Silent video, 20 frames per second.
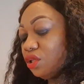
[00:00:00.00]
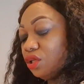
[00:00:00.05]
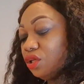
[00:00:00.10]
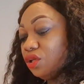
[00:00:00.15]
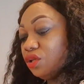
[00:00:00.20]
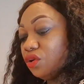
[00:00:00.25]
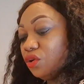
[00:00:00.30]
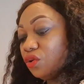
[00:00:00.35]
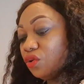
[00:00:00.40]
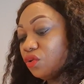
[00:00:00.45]

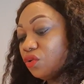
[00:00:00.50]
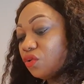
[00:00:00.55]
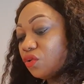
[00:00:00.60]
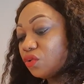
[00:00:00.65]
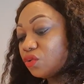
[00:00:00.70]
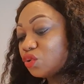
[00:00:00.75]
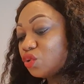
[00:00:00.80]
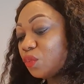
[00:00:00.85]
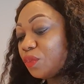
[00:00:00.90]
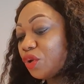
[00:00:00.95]
you know,
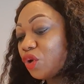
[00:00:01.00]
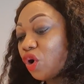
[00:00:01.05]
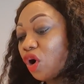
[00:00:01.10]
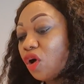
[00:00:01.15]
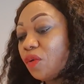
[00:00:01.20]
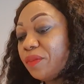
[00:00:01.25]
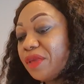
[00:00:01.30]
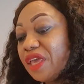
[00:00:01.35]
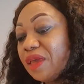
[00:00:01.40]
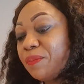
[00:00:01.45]
to
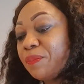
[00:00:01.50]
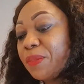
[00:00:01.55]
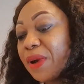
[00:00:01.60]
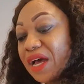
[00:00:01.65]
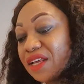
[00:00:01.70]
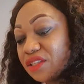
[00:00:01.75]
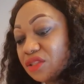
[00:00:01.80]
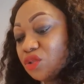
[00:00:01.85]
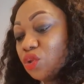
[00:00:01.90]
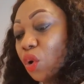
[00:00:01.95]
become a
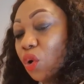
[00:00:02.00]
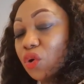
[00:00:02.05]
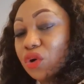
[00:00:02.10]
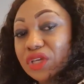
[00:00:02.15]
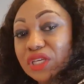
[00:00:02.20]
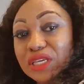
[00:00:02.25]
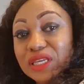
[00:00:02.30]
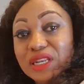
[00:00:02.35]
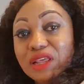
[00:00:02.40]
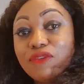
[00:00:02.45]
pastor
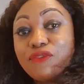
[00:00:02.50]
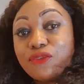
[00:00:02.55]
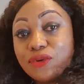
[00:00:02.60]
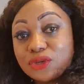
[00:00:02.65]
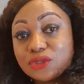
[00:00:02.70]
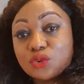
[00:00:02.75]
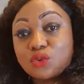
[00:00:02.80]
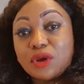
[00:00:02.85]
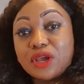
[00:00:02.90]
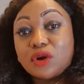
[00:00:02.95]
in a
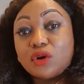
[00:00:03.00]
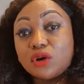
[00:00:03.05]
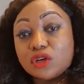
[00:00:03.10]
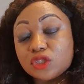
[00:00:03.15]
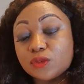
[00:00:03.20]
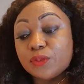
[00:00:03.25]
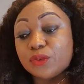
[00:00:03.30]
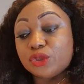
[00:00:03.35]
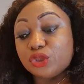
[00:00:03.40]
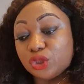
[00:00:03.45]
Foursquare
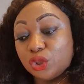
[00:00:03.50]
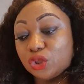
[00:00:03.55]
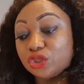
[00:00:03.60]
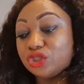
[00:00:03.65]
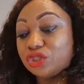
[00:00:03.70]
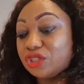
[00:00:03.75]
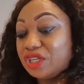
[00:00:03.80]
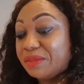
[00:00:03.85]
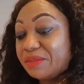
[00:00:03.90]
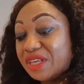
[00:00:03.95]
Gospel Church,
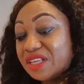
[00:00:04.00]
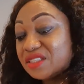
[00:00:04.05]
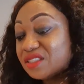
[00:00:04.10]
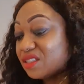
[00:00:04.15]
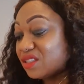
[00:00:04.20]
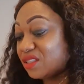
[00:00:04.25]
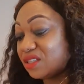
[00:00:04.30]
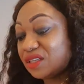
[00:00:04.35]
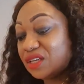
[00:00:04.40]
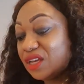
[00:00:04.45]
it
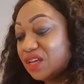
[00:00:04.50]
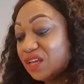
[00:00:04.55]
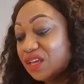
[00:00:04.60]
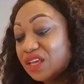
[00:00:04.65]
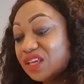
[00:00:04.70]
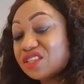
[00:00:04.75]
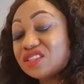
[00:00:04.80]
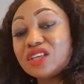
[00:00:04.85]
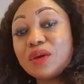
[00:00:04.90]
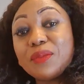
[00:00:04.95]
means
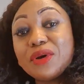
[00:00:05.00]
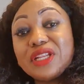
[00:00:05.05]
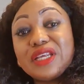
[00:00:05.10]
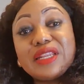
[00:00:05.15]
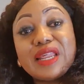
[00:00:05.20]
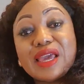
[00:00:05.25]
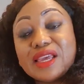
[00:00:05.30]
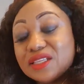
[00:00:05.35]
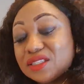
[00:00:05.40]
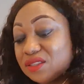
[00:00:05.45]
he's somebody
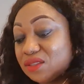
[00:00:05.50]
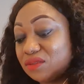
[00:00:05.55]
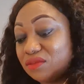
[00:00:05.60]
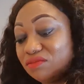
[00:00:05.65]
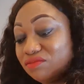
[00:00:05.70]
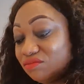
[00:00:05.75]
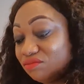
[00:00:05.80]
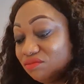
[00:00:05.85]
that is